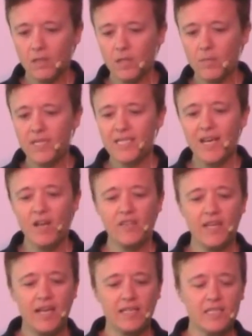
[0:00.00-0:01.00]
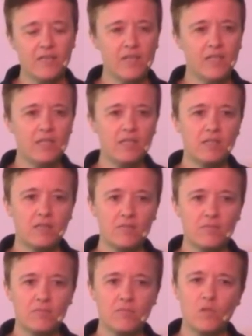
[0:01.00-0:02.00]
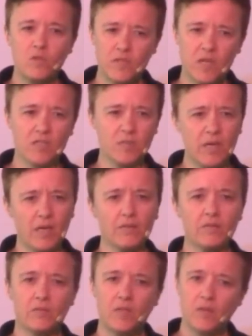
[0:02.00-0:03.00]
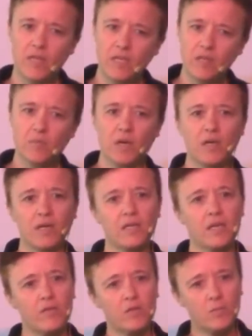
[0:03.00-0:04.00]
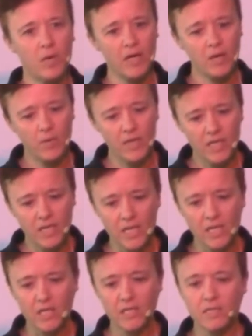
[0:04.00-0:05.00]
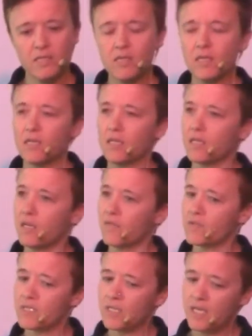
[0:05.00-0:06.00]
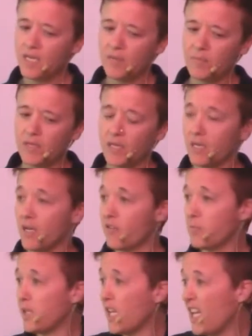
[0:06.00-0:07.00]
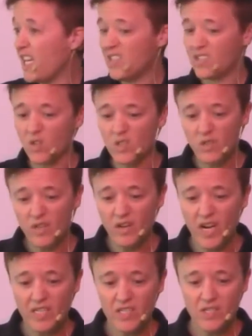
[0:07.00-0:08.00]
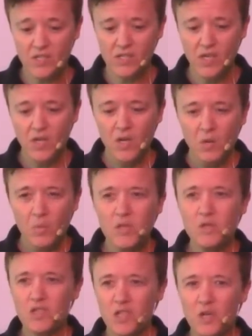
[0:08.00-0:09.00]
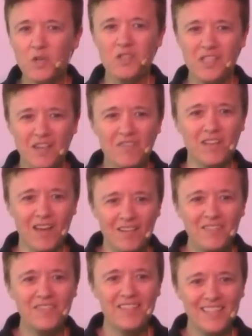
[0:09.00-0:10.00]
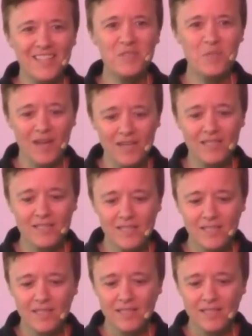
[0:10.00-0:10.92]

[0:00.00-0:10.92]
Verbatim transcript: Commit to healthy activities which we talked about, you know, eating right, giving your body what it needs, get enough sleep, get enough play, social interactions. When you show yourself love in these ways,